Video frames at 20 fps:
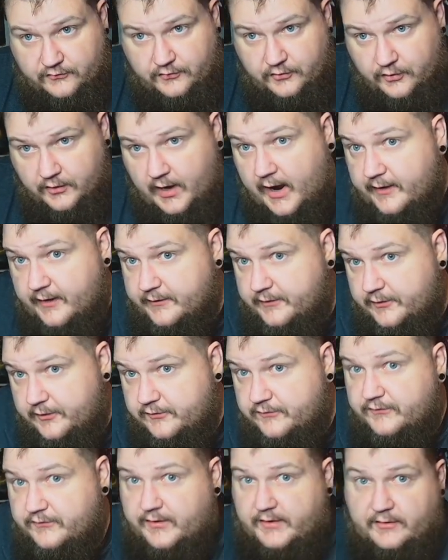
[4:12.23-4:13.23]
good
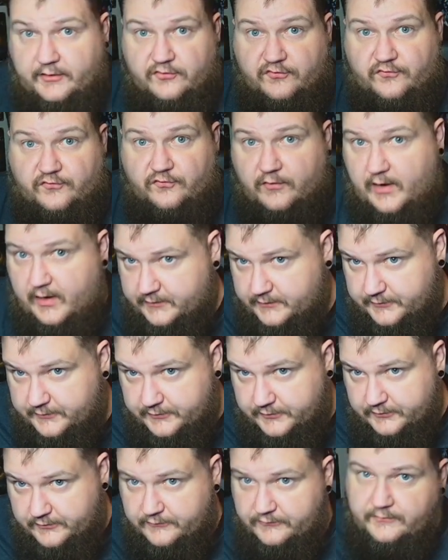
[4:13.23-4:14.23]
auditors and there's
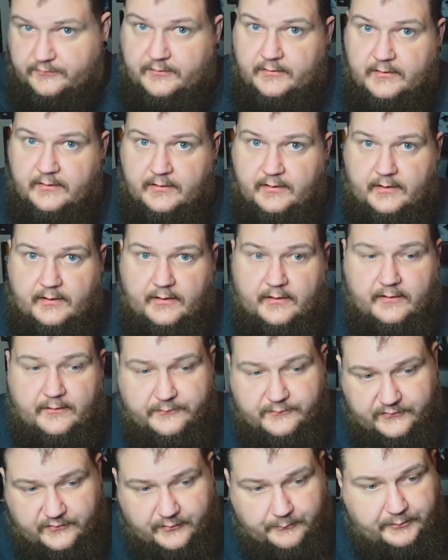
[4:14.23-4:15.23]
frauditors.
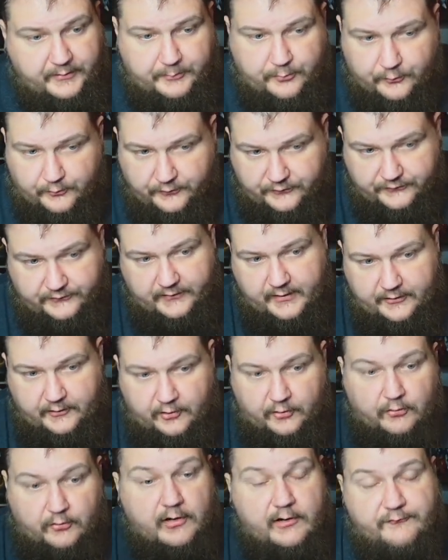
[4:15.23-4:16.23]
Um, some people will say
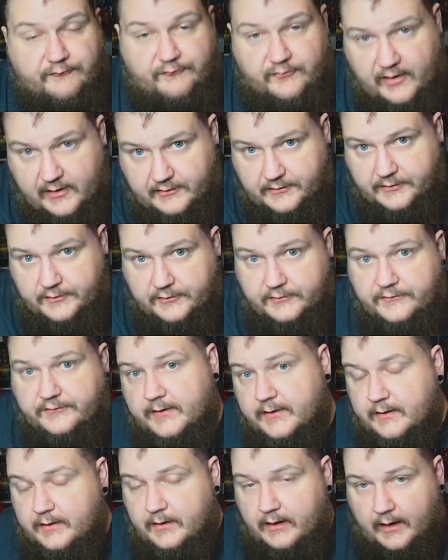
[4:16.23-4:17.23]
they're all frauditors.
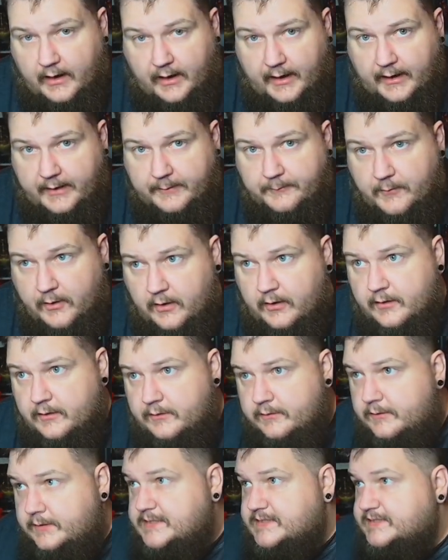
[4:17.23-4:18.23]
I'm
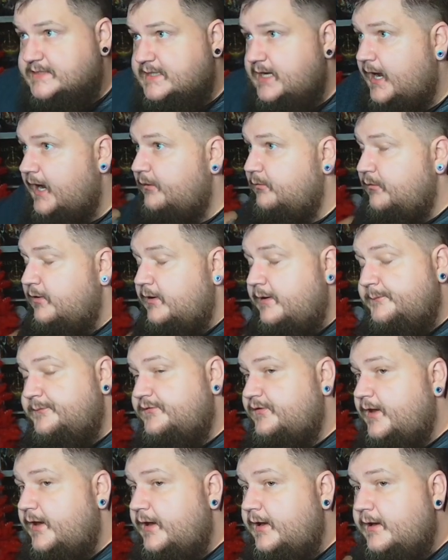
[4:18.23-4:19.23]
on the side where I'm
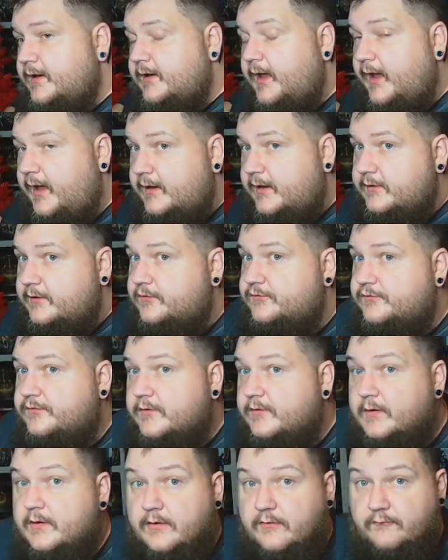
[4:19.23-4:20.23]
saying, hey, there's
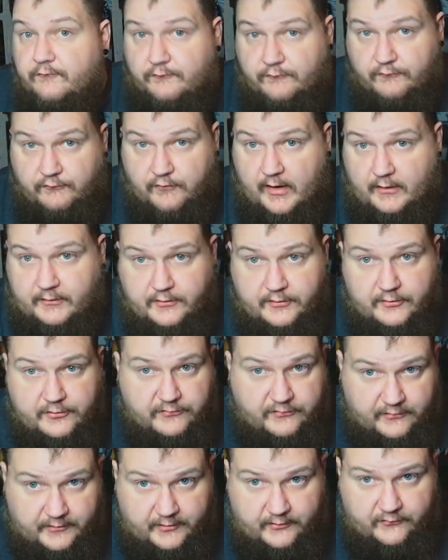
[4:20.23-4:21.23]

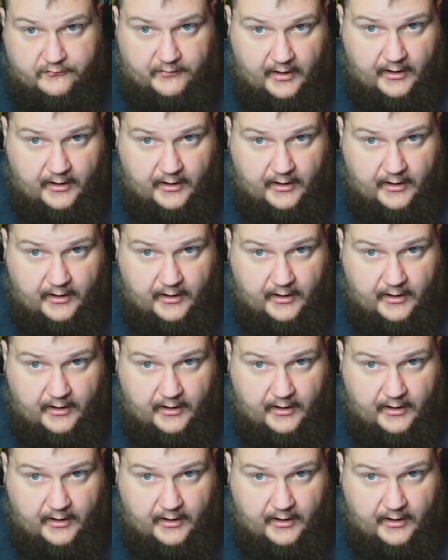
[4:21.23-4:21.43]
frauditors and there's